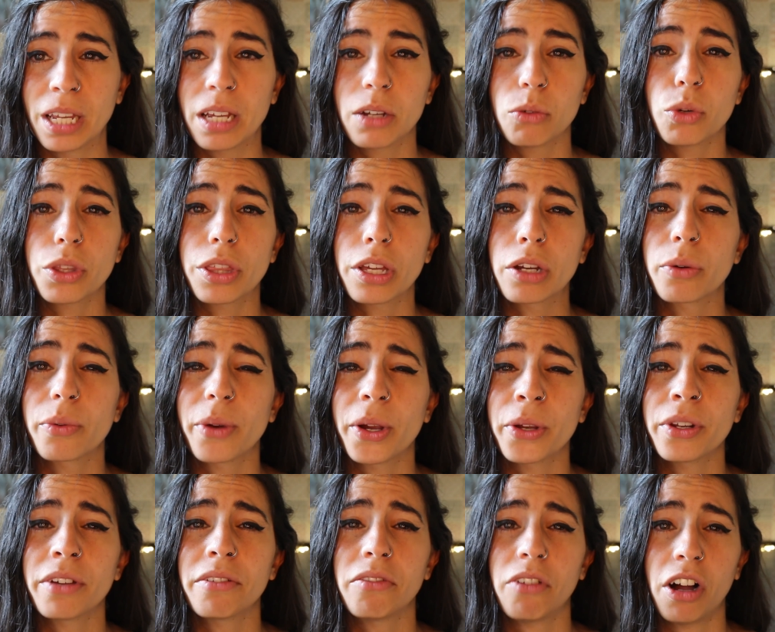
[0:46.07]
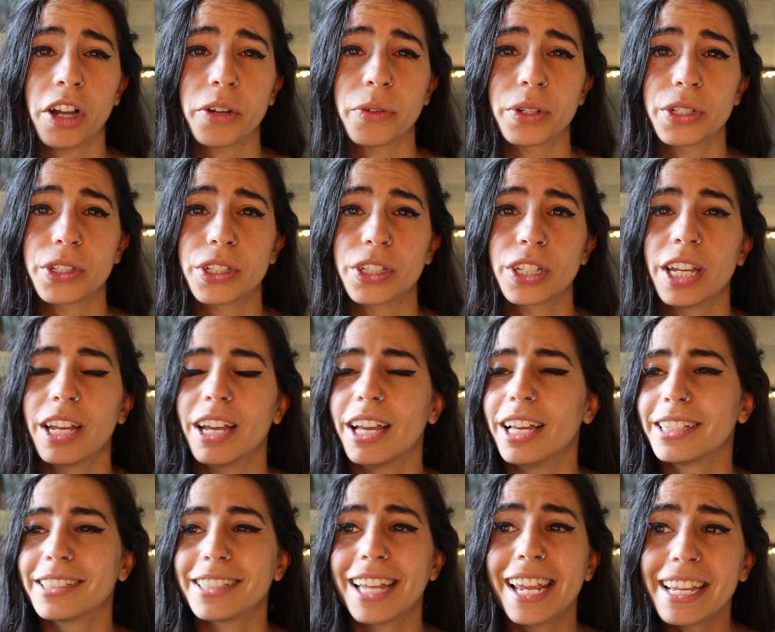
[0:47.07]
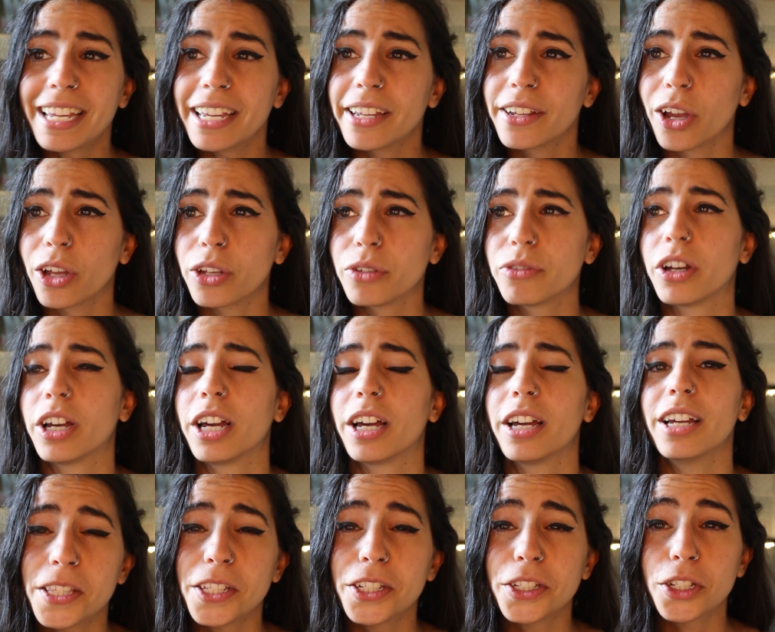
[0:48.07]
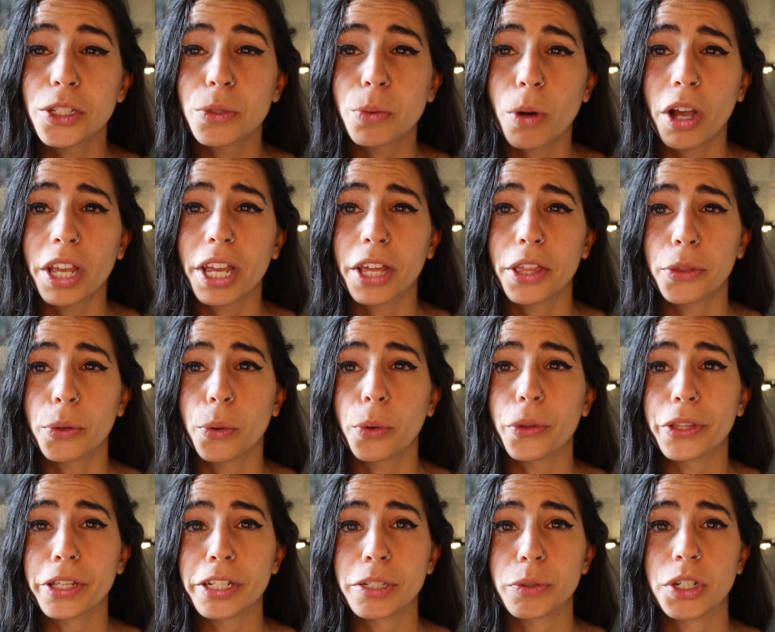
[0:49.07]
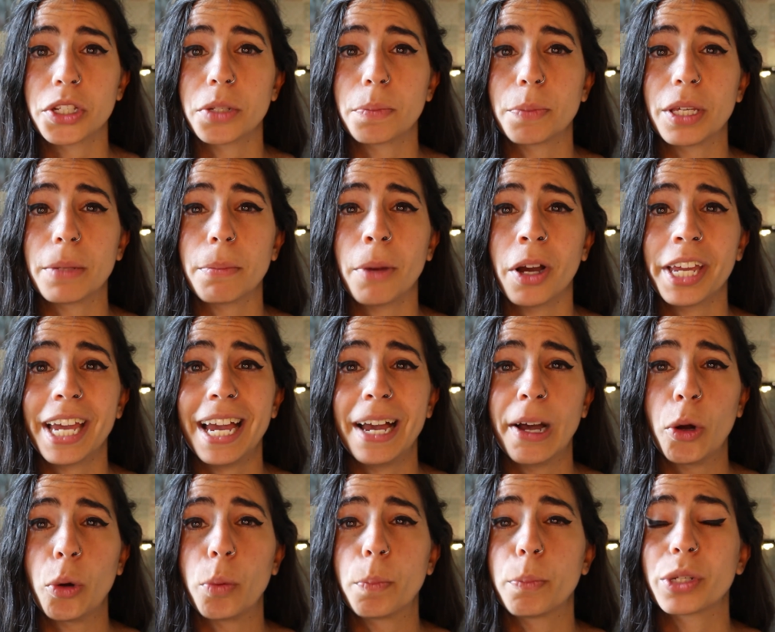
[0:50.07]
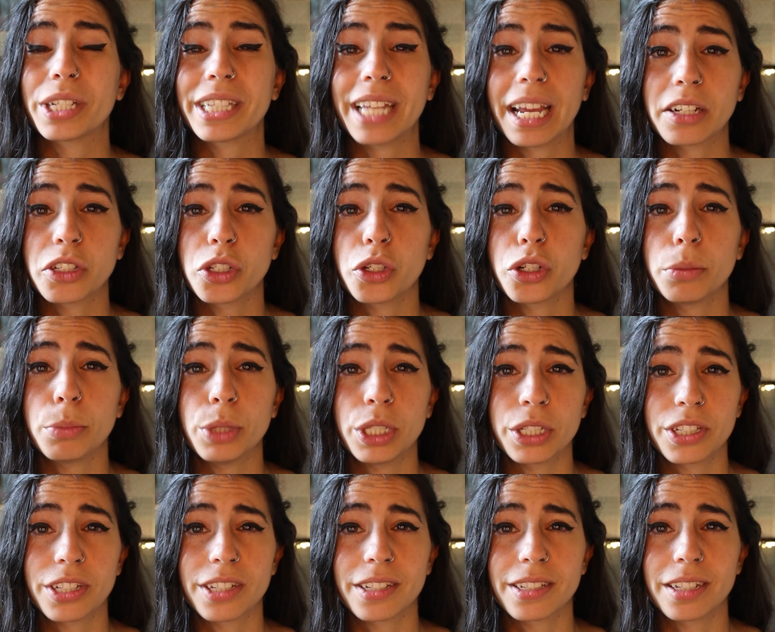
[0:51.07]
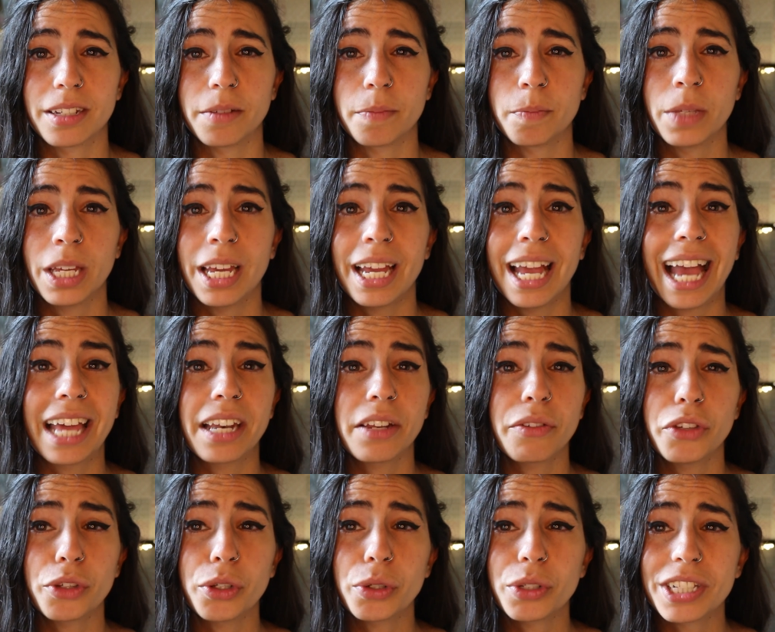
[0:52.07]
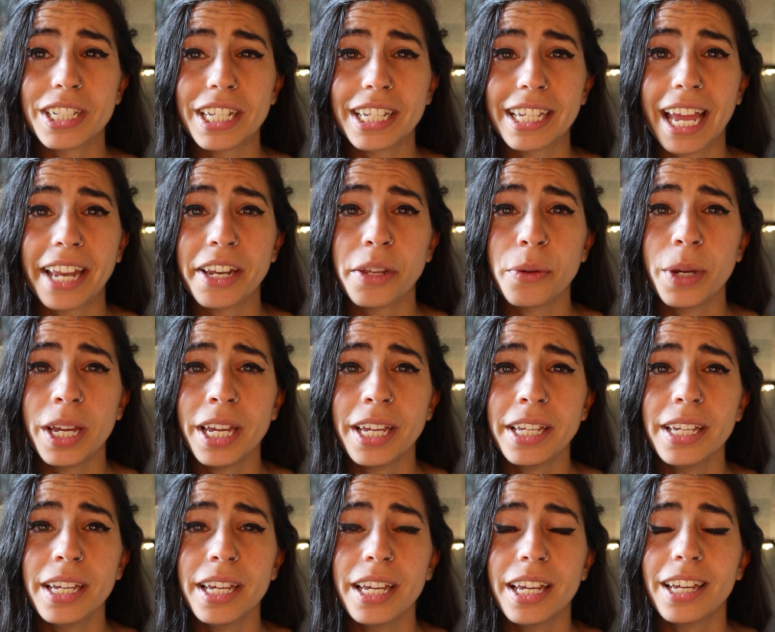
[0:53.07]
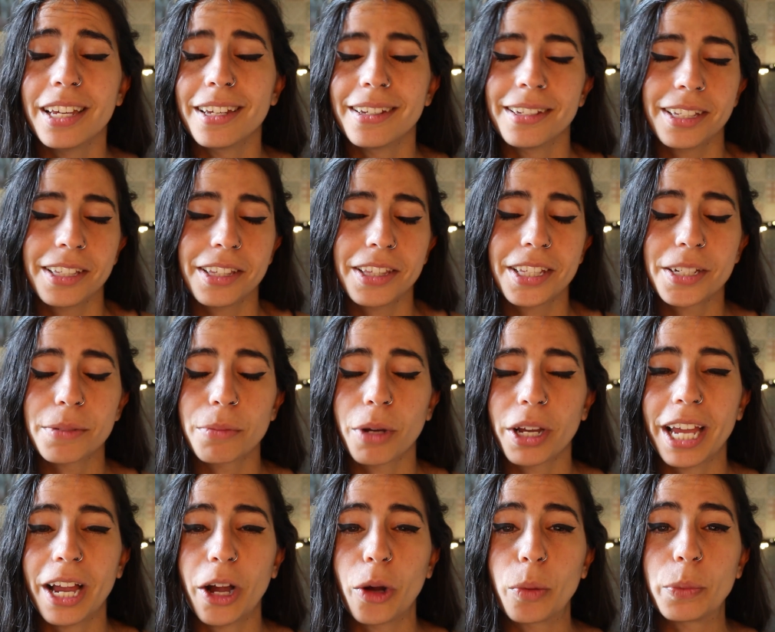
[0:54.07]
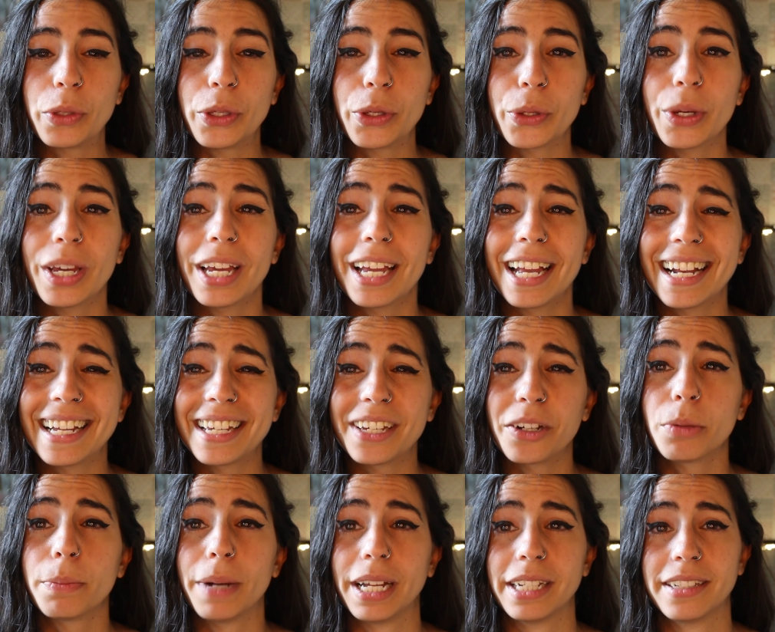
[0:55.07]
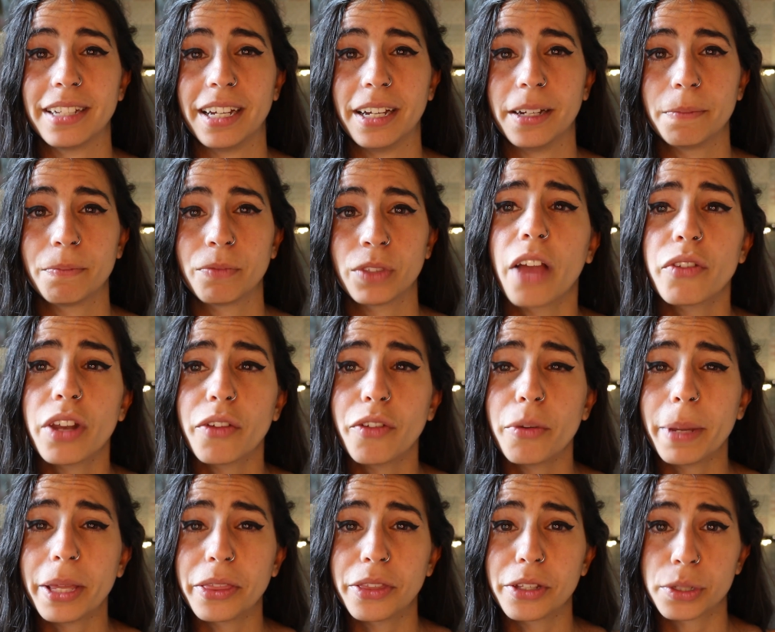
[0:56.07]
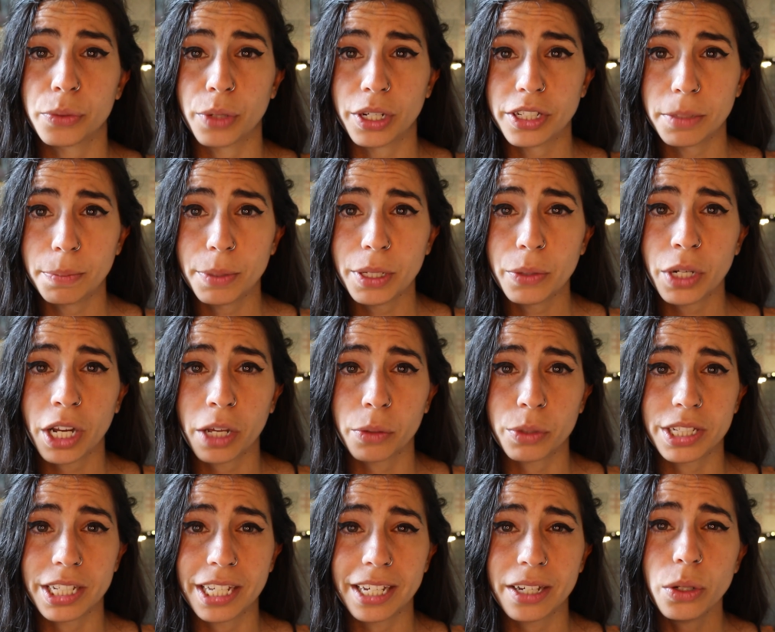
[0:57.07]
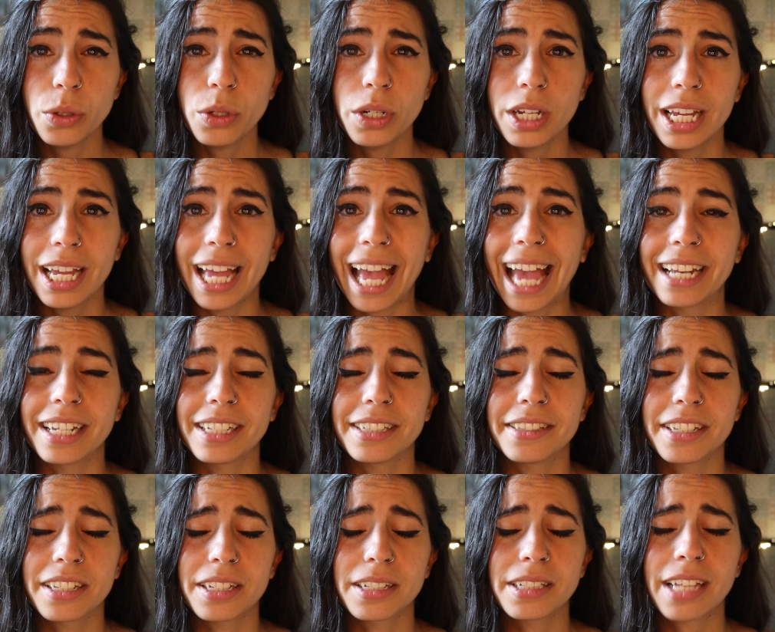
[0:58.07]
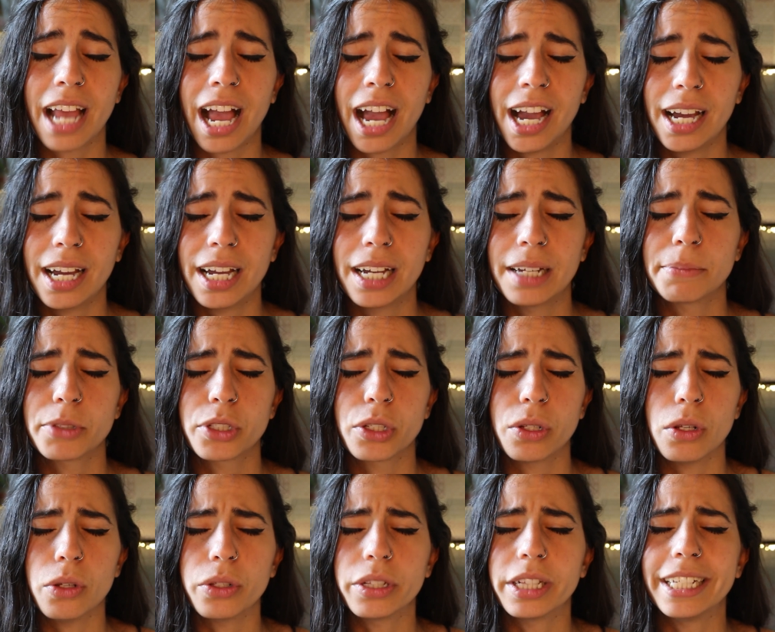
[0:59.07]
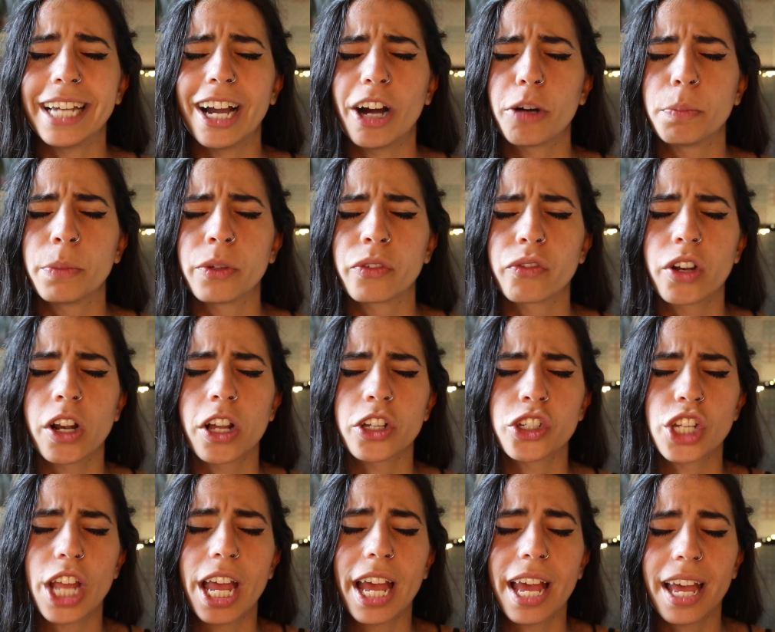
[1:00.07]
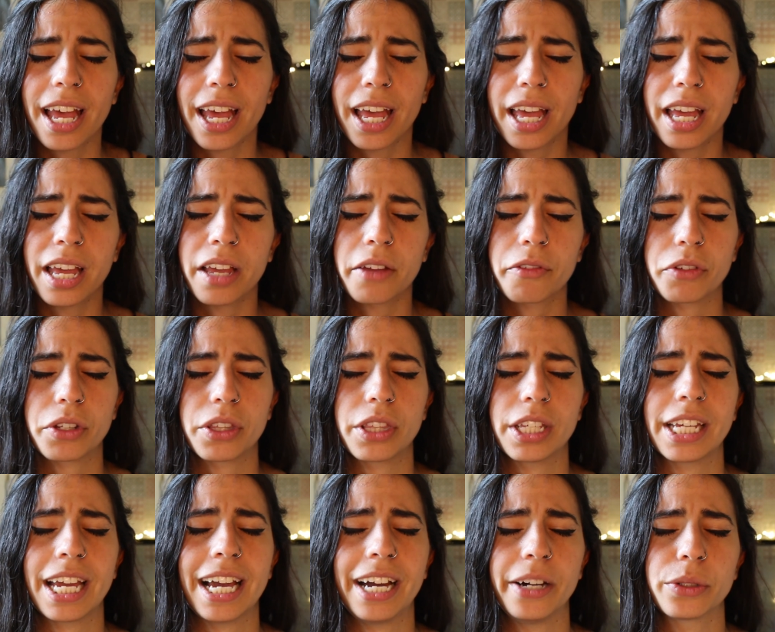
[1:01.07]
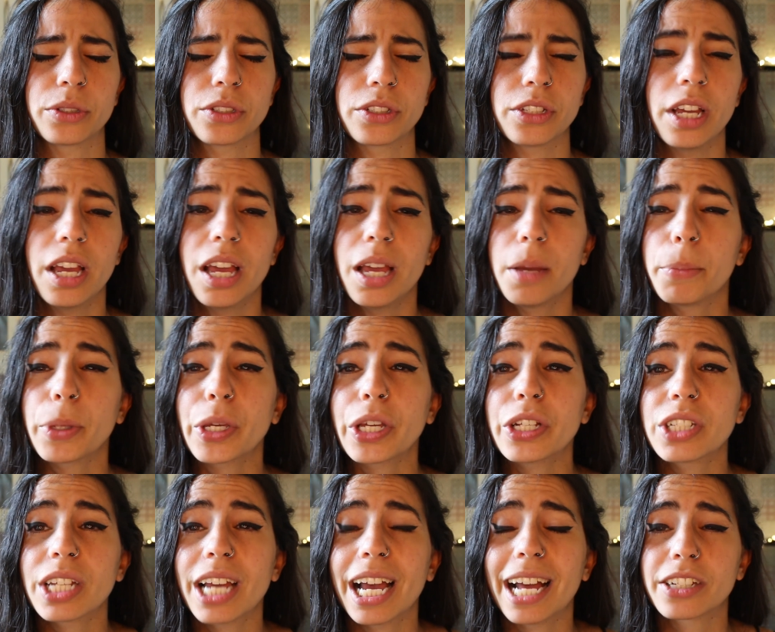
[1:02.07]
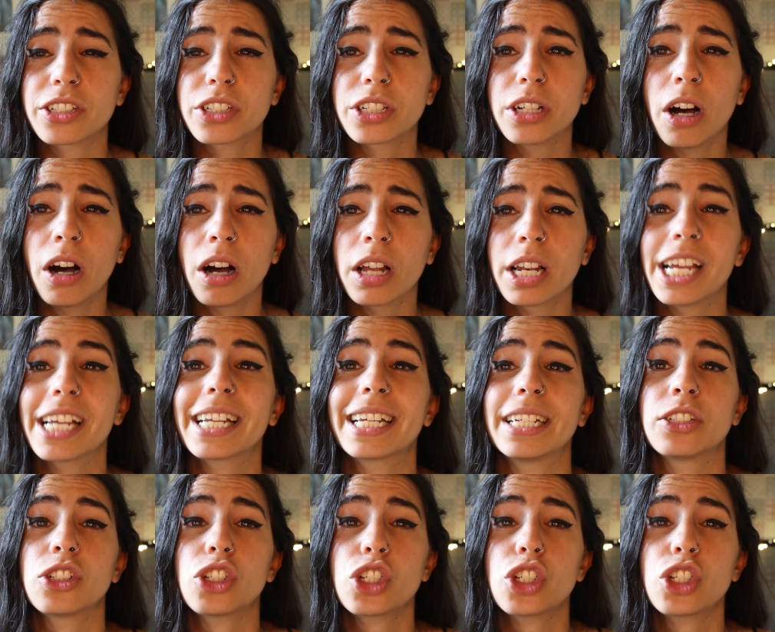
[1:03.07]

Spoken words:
With the coronavirus taking over, this is why I thought this recipe might help protect your immune system. And if you're sick anyway, this might help you heal better. I've never made this recipe when I was ill, and it didn't absolutely help me flush everything out, because it has garlic and